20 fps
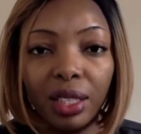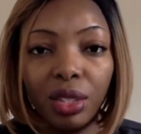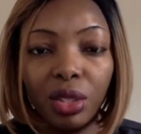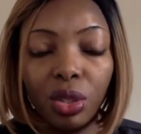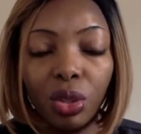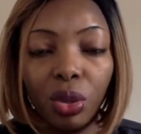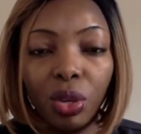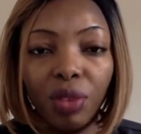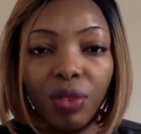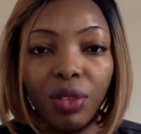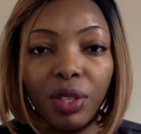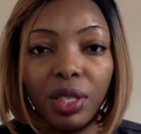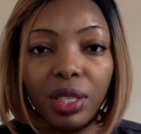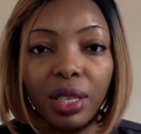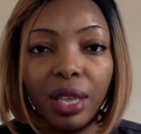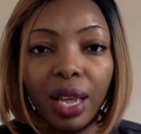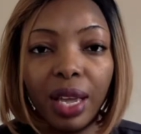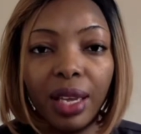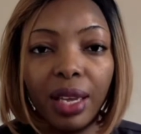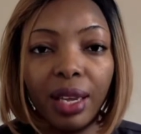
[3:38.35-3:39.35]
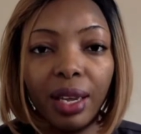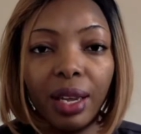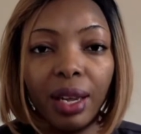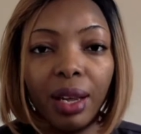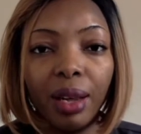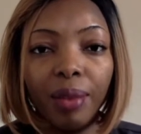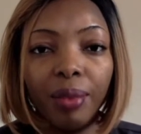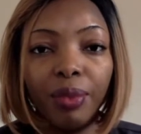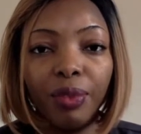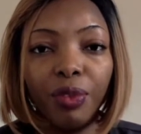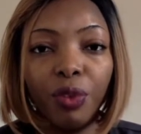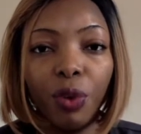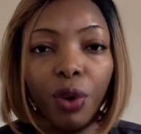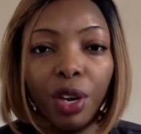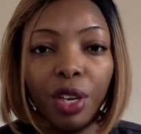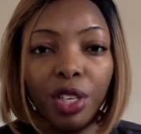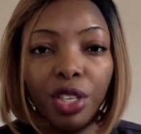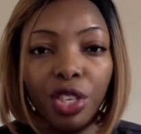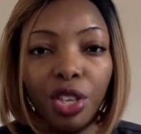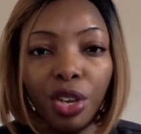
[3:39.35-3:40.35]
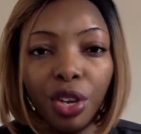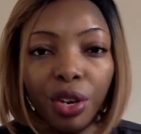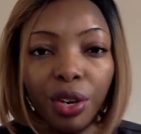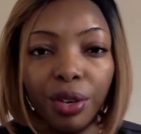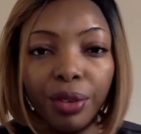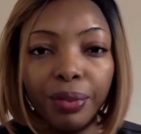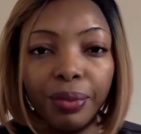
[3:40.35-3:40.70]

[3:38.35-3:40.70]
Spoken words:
So if it's like for a year,